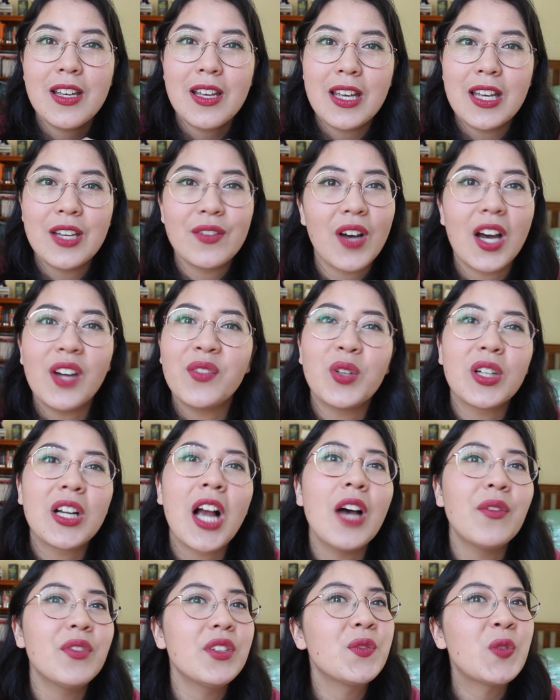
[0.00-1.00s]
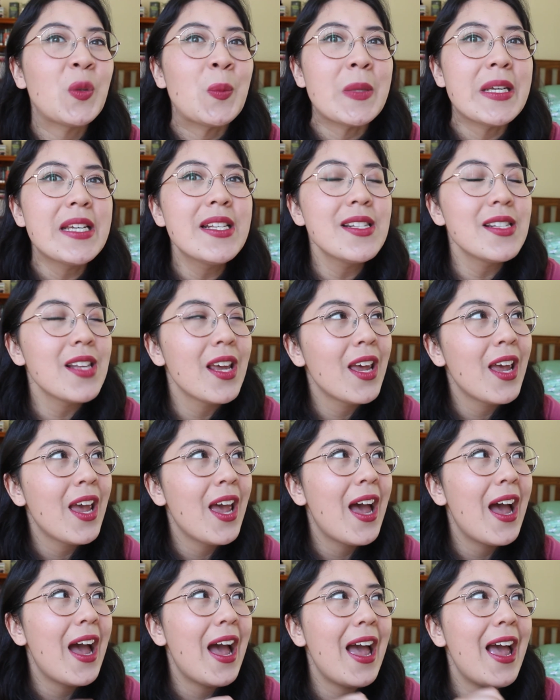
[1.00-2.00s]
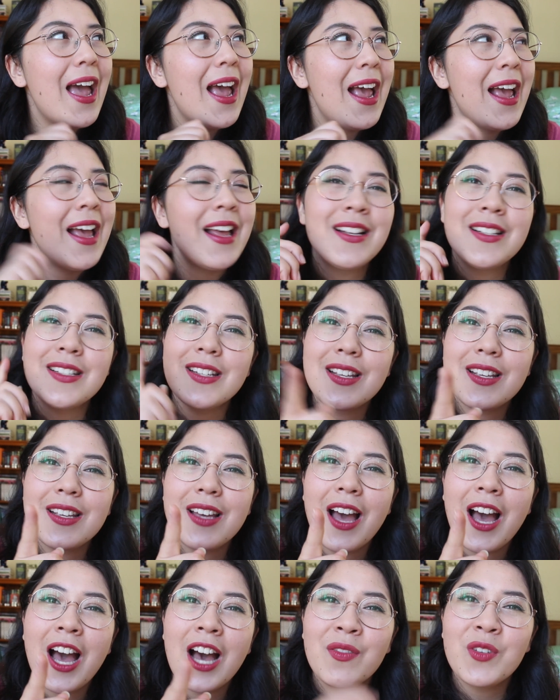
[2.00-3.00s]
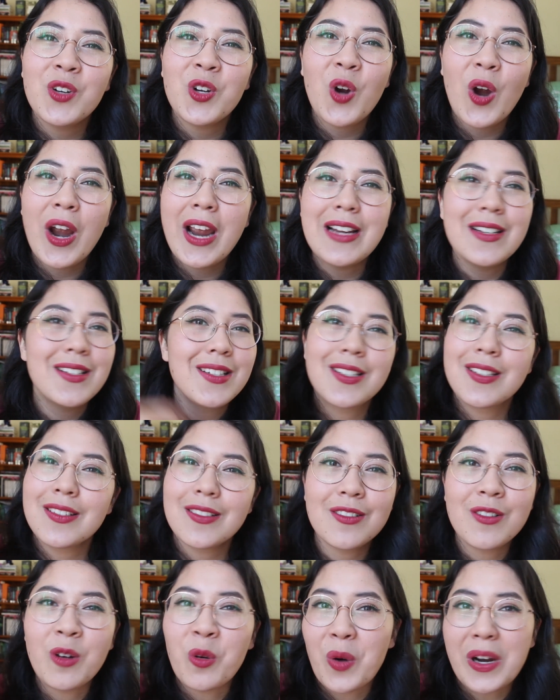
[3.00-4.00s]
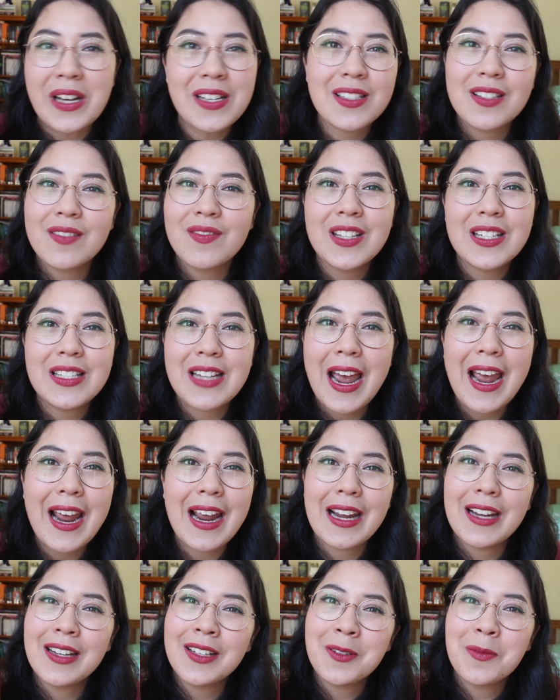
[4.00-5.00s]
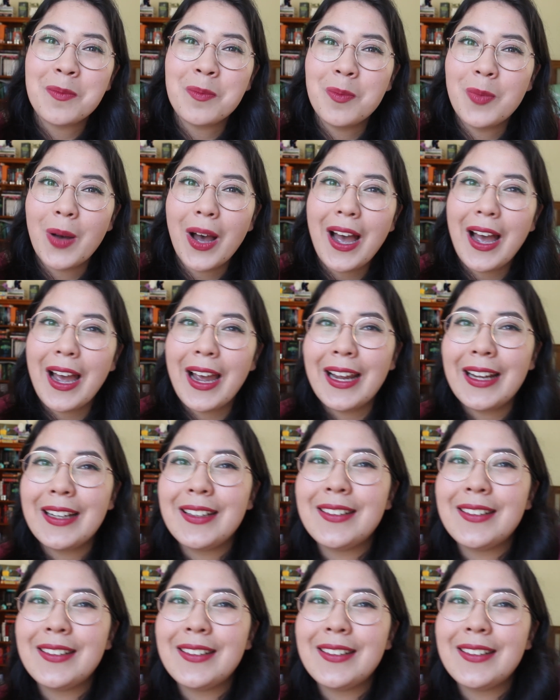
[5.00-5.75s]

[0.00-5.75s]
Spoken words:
if I've recovered from this, and have a great rest of the day. Bye.